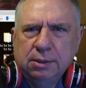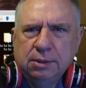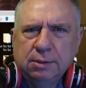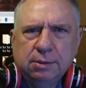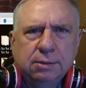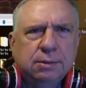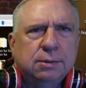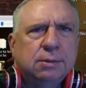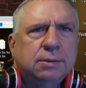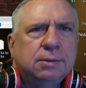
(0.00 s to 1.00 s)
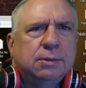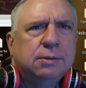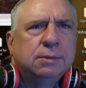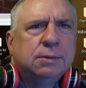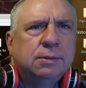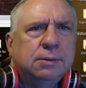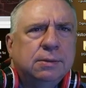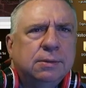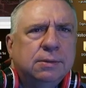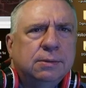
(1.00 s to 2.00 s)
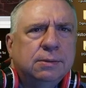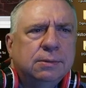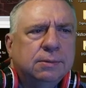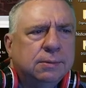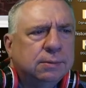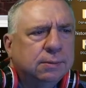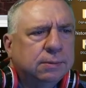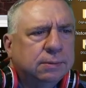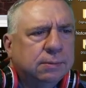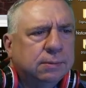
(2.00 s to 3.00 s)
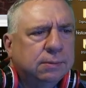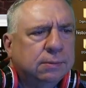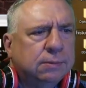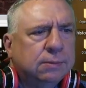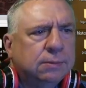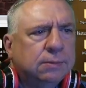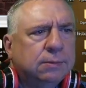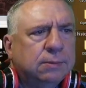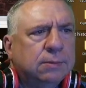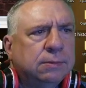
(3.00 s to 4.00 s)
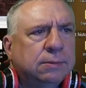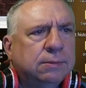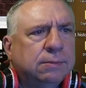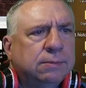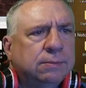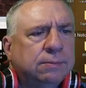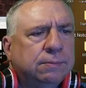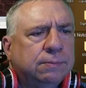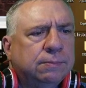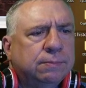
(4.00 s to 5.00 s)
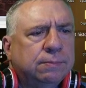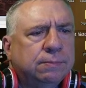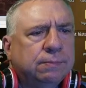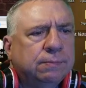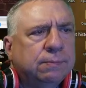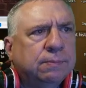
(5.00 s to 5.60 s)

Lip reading: No one is speaking in this clip.